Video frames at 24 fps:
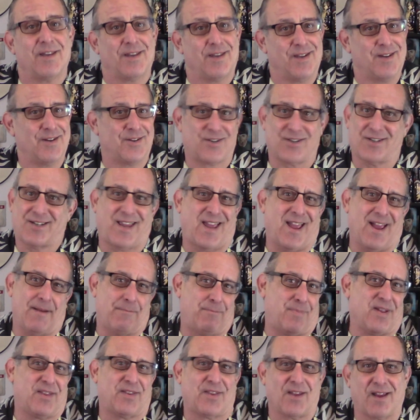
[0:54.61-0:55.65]
you just
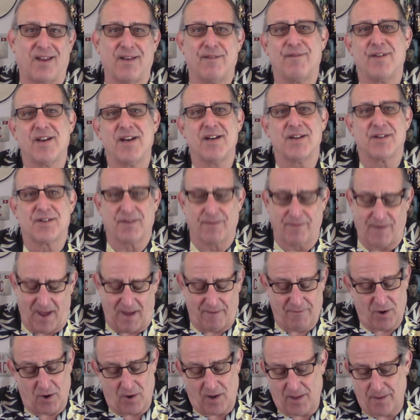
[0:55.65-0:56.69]
can't beat the convenience of
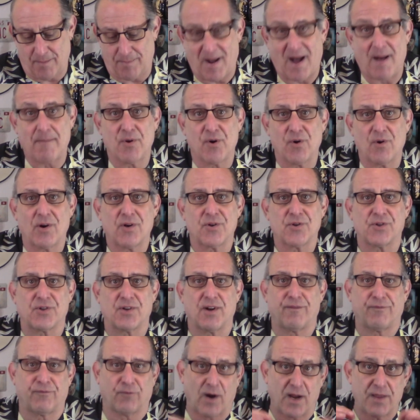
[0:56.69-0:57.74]
having all the Pomodoro
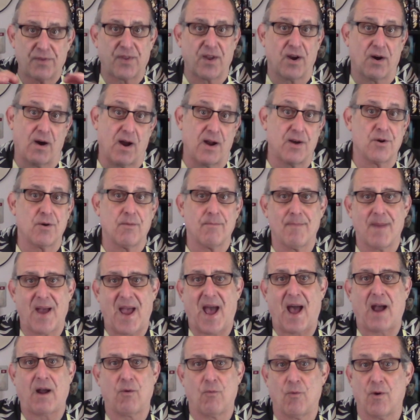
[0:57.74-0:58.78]
stuff right there on your
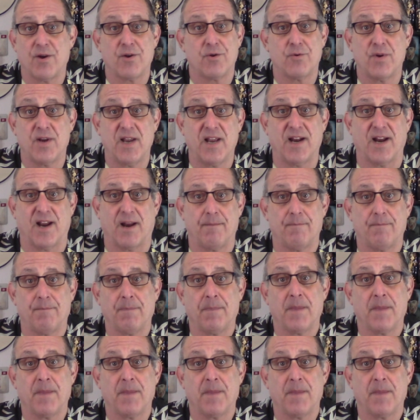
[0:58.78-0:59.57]
Mac where you need it.